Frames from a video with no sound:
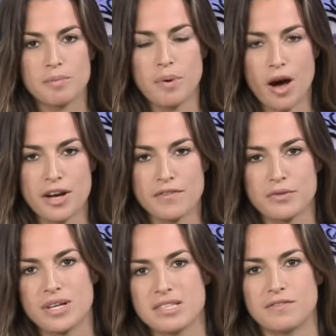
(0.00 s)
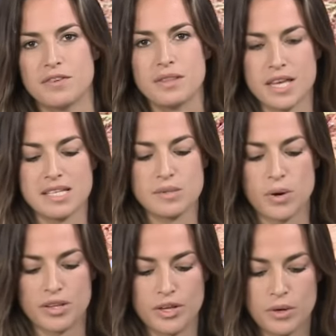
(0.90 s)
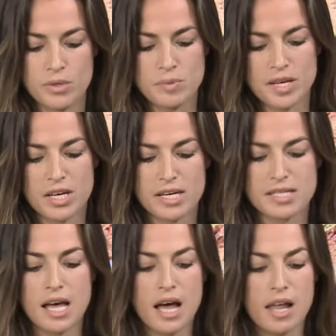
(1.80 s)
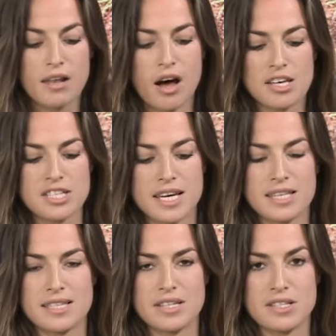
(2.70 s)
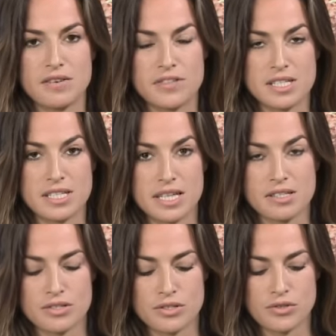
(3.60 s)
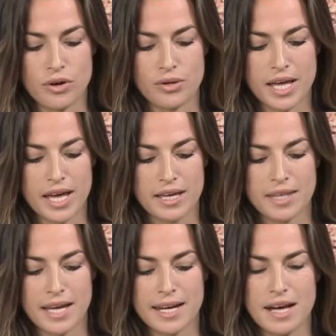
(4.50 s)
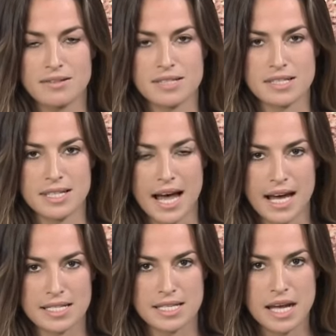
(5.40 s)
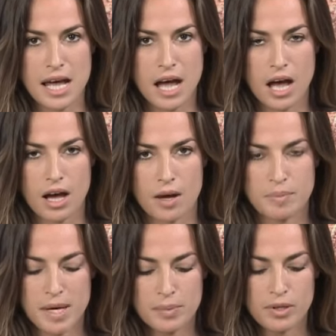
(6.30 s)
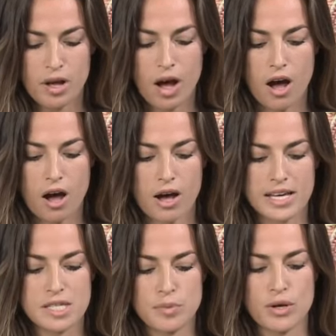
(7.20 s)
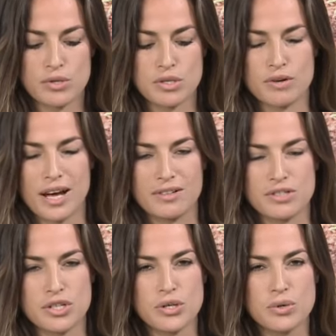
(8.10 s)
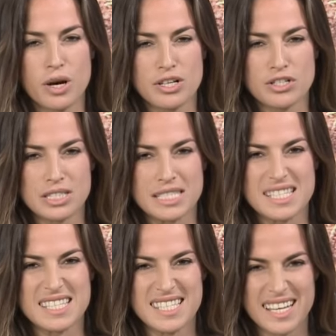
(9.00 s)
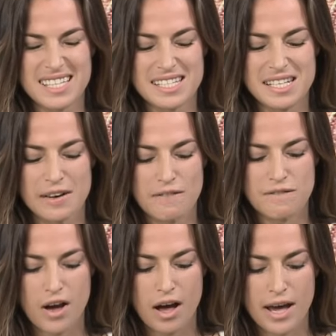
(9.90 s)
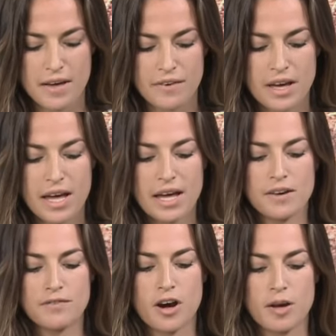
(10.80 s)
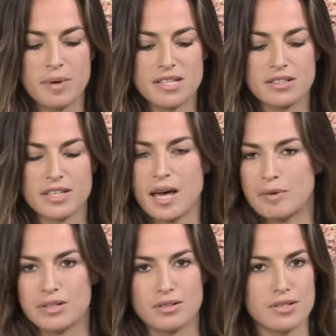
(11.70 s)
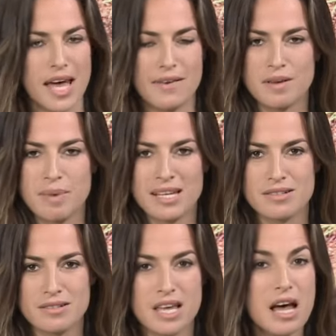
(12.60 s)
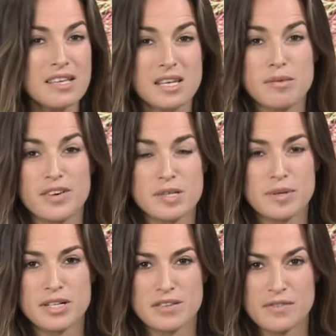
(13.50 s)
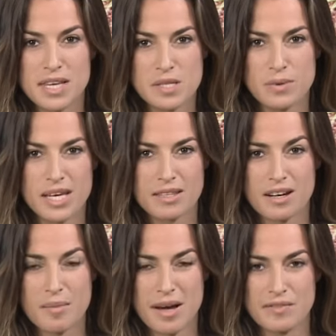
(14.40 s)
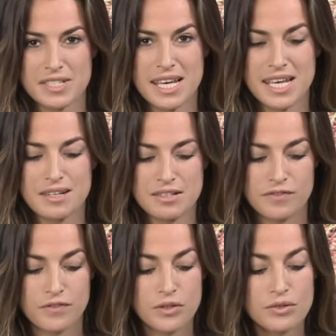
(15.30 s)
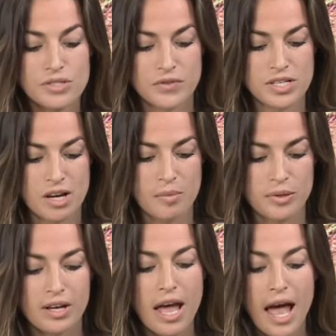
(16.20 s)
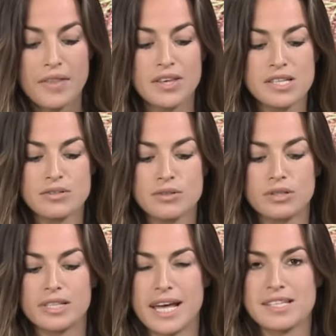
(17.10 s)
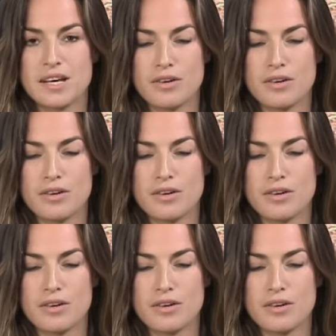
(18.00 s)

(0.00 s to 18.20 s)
Part of the reason for this one, though, was because last year, the Center for Disease Control, they announced that people are exposed to around 265 environmental chemicals, heavy metals. Some of it is because of things we eat that come out of tinned foods, for example. And these are all later